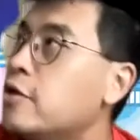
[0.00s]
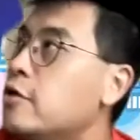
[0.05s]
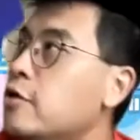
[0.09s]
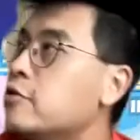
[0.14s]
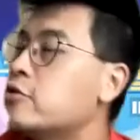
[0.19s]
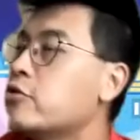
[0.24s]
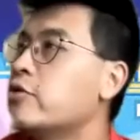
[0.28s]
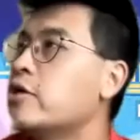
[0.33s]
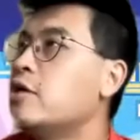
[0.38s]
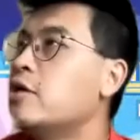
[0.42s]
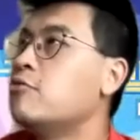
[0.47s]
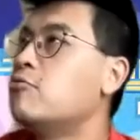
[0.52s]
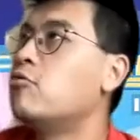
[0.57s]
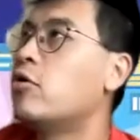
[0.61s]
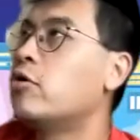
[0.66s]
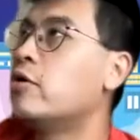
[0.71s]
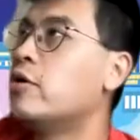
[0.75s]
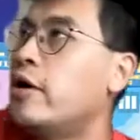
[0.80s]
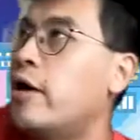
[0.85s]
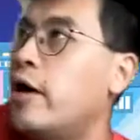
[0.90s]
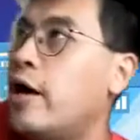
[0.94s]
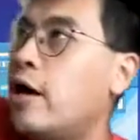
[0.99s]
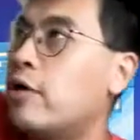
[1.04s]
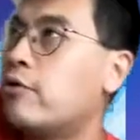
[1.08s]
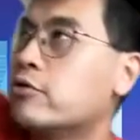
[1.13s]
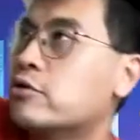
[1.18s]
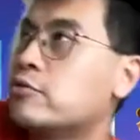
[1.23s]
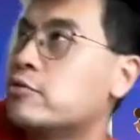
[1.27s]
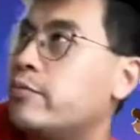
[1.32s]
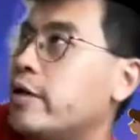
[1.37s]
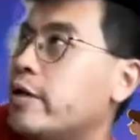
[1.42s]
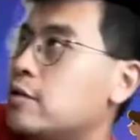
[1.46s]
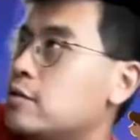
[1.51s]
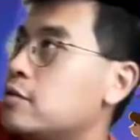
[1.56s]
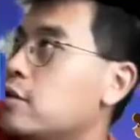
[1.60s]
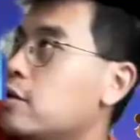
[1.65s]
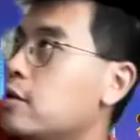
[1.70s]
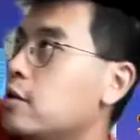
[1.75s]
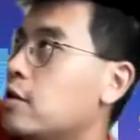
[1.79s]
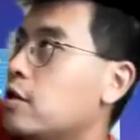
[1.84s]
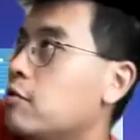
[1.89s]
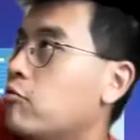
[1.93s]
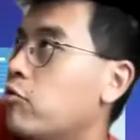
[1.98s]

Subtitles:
So he wrote aerospace, he